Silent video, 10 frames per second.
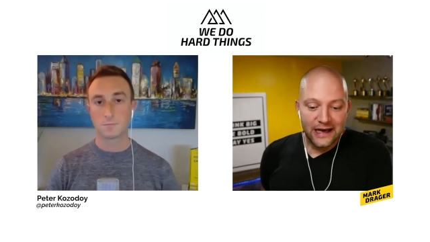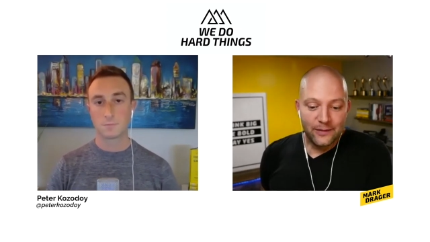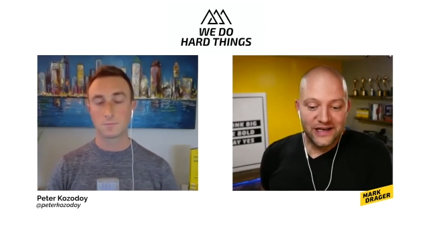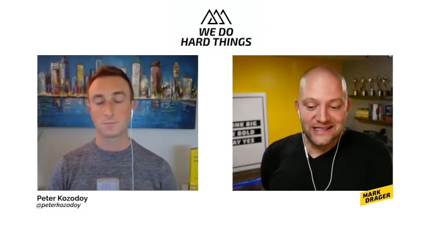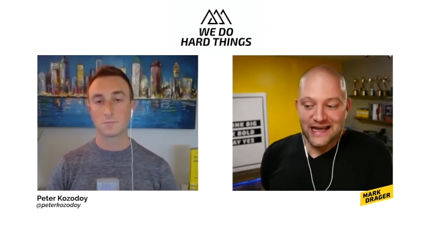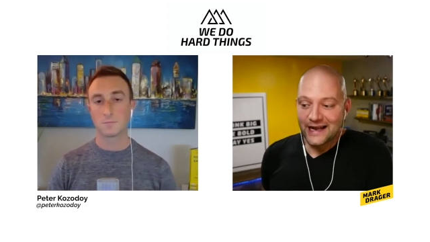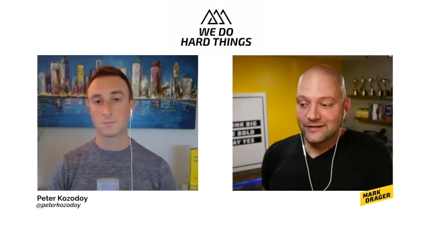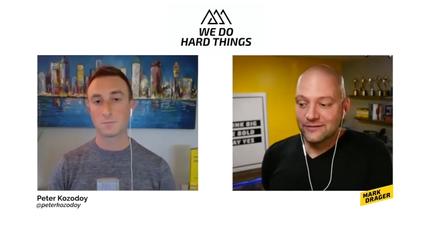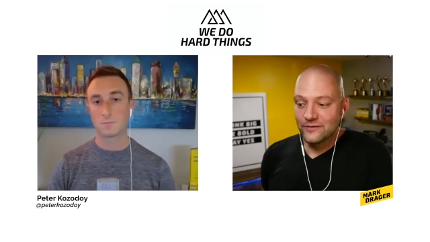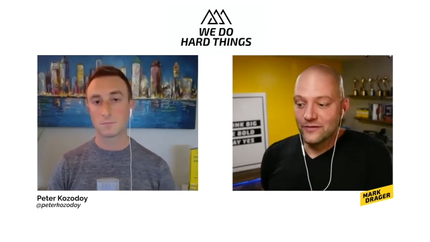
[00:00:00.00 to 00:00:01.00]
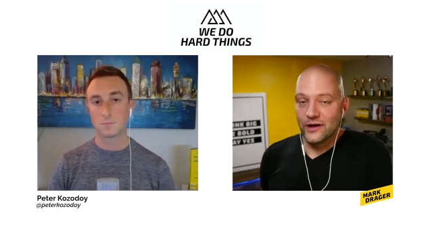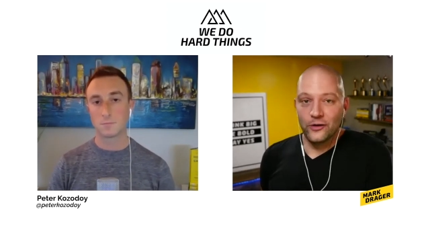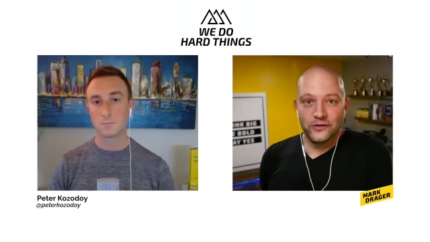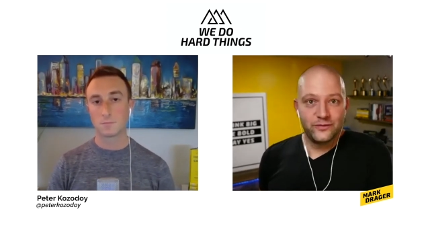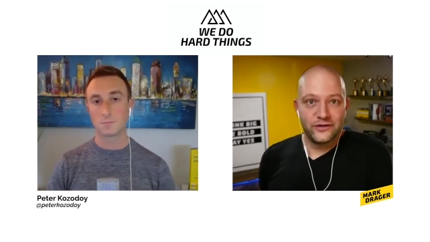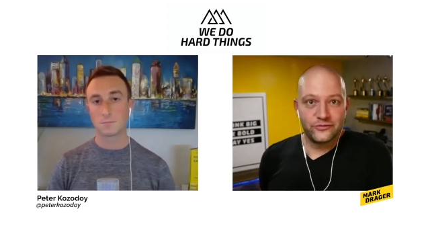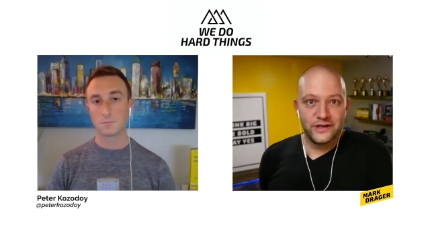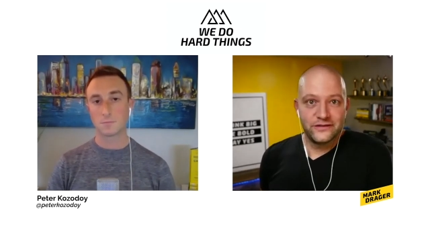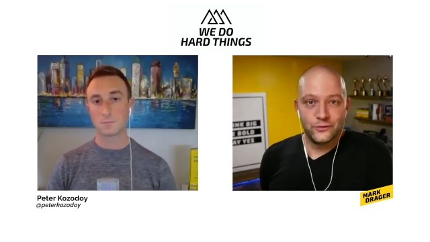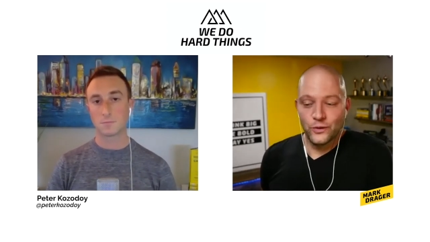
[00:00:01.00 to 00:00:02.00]
Speaker 1: i mean is that the ultimate
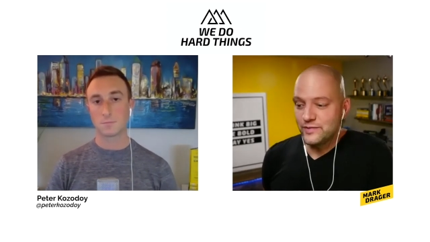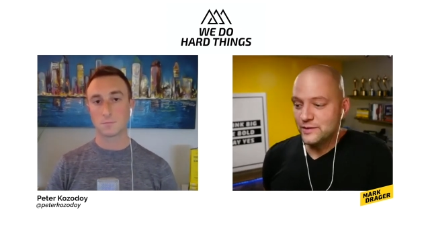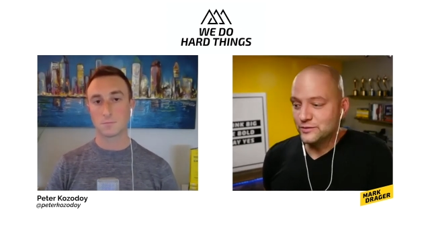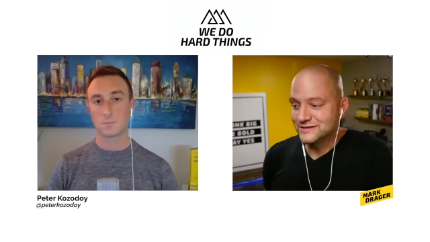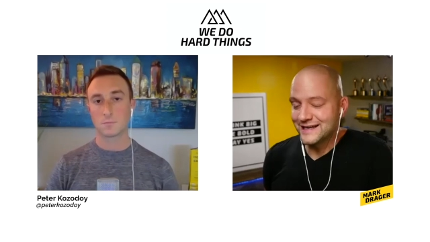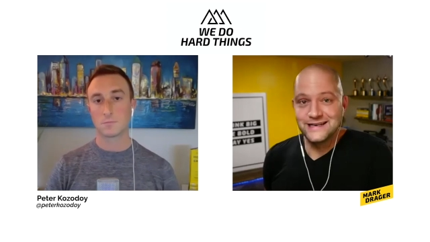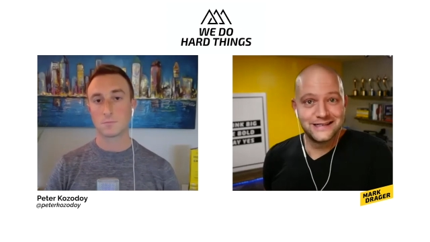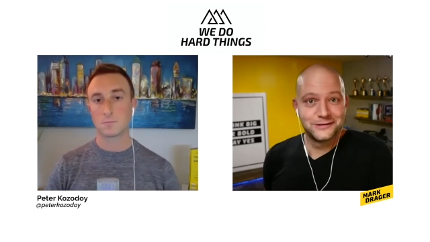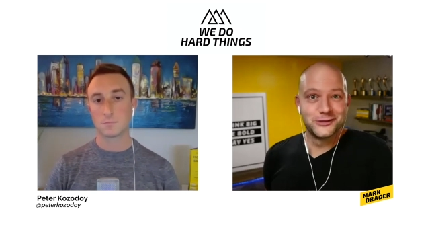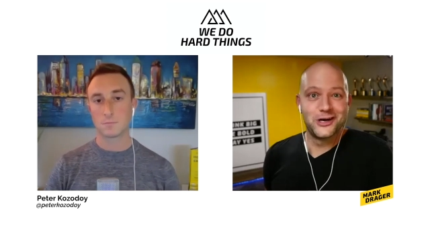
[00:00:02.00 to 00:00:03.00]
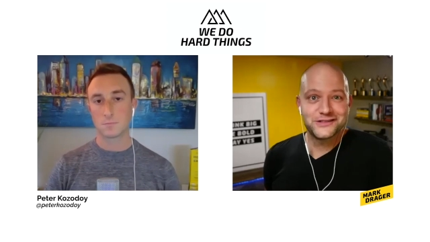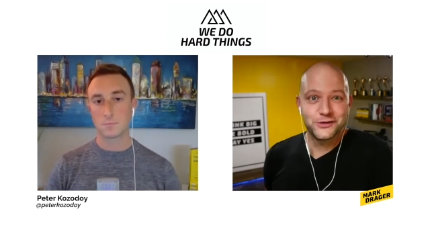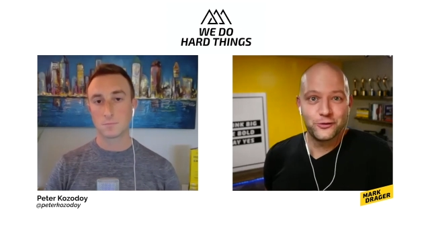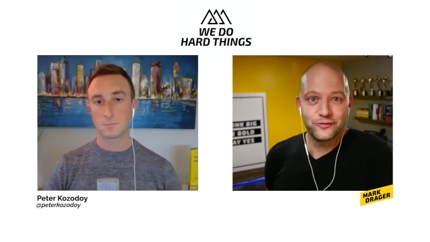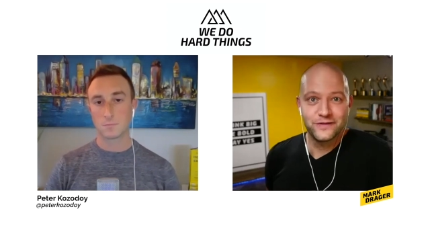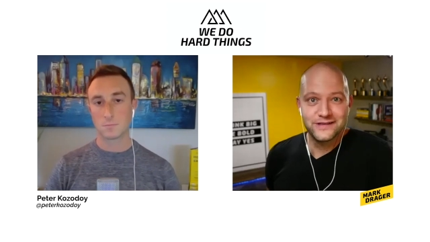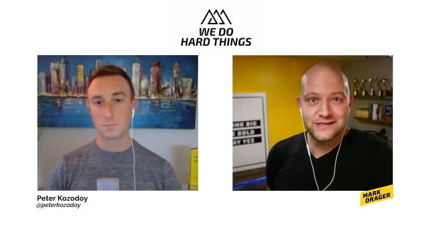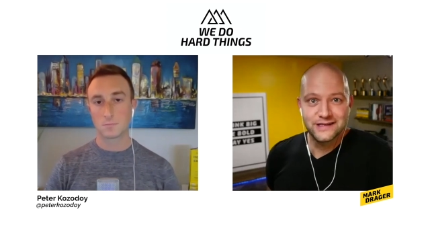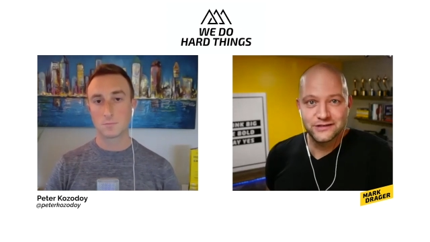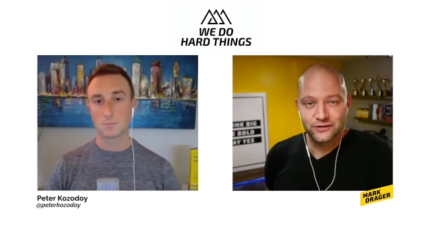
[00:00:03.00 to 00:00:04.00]
reason why people tend to gloss over these
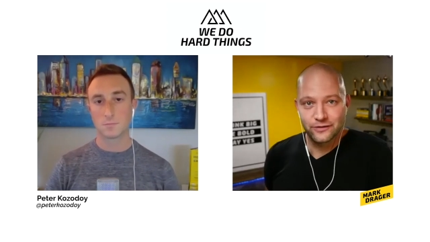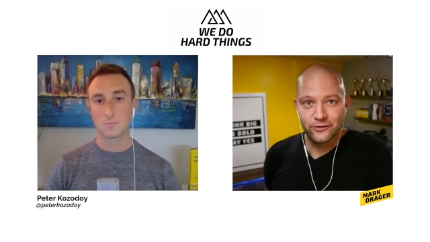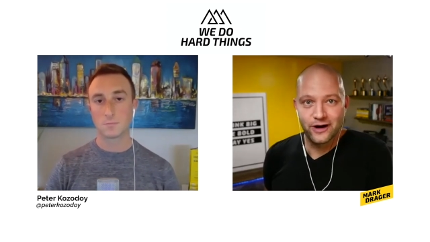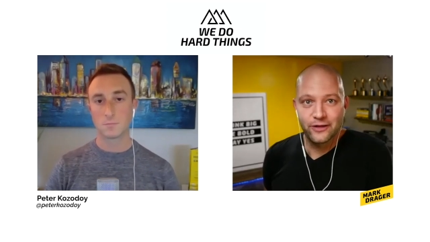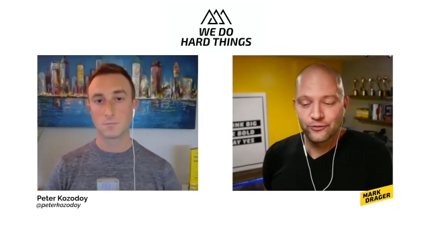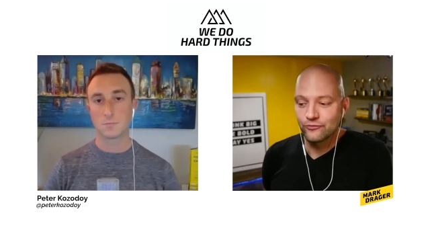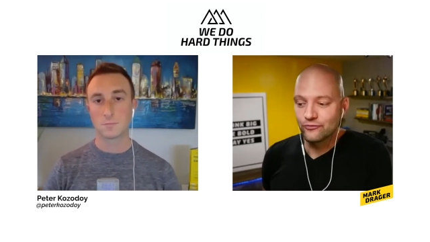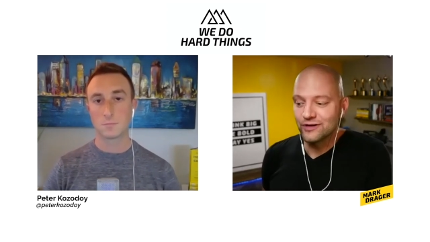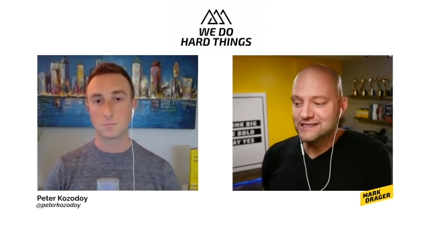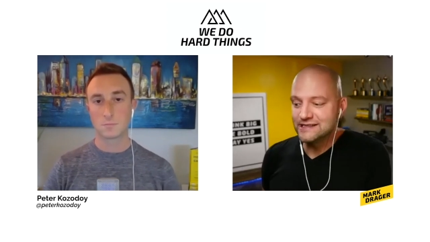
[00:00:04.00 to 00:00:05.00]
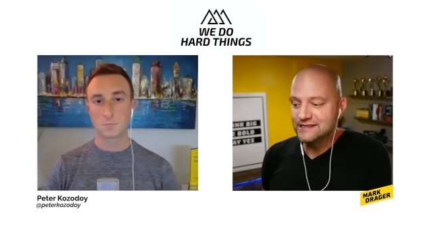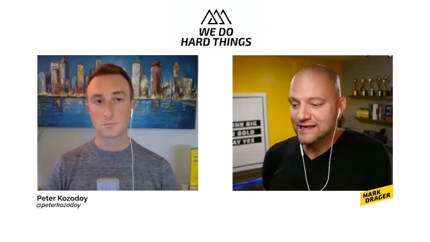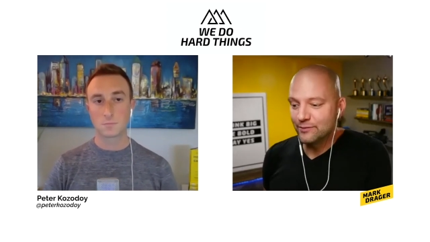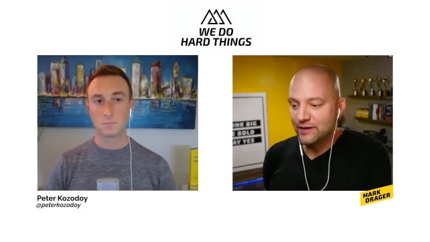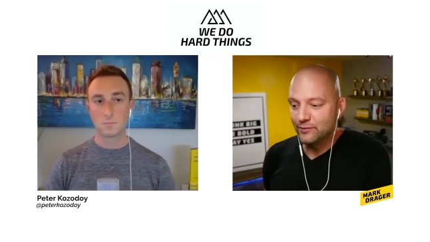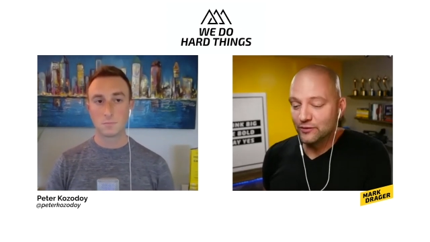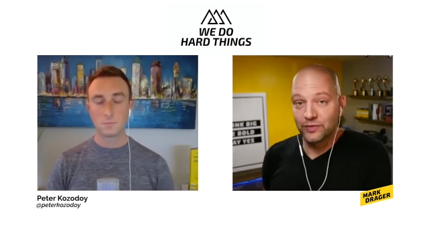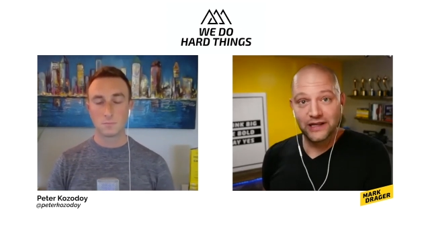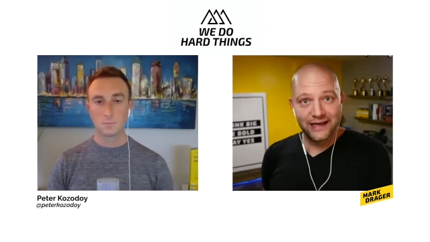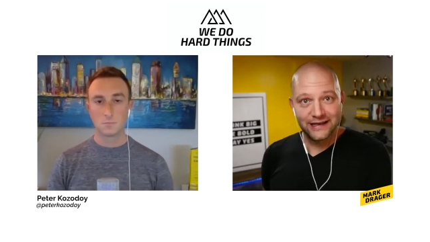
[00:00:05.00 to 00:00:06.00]
things or are there other reasons that people
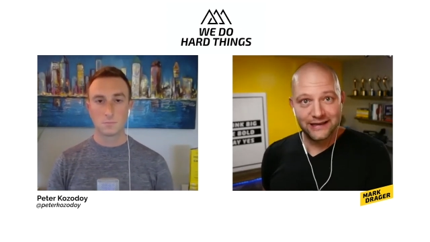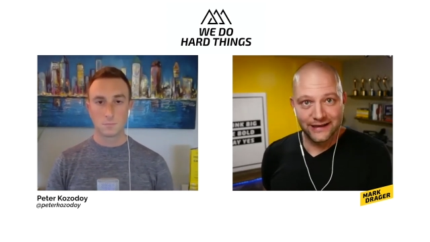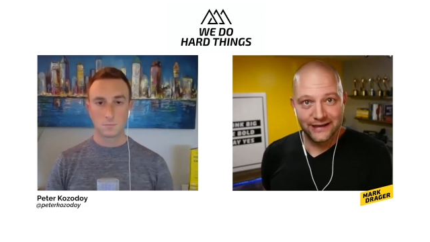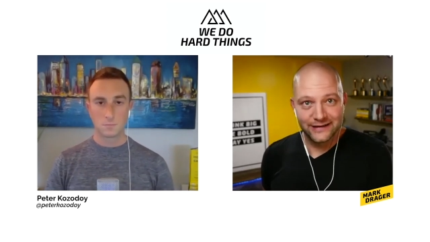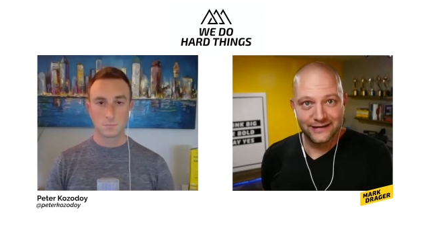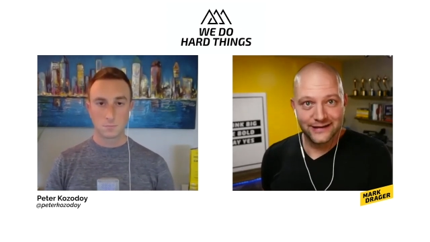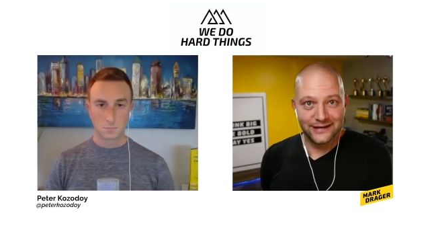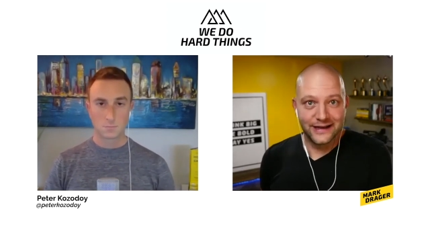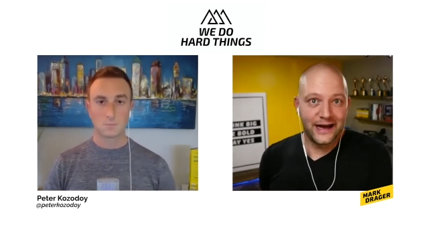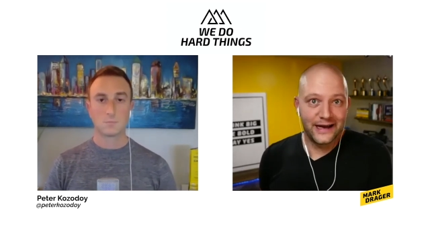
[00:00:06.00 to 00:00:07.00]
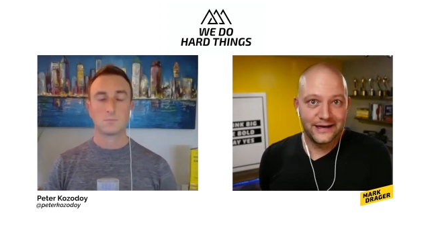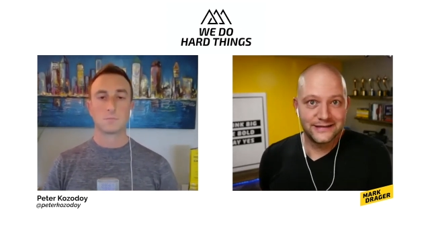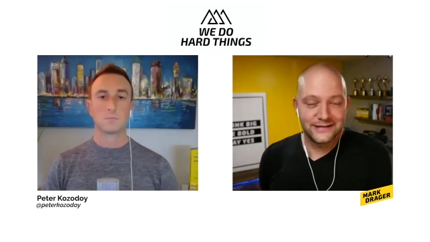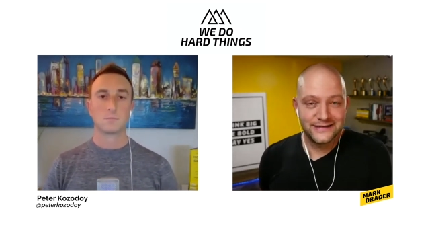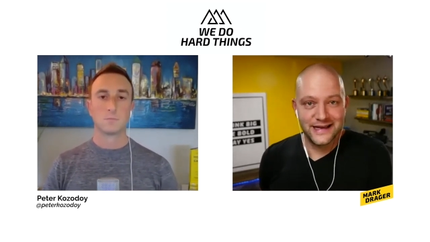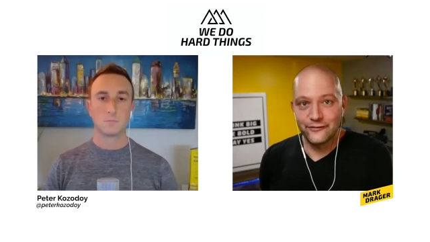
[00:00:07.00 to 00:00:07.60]
politely lie to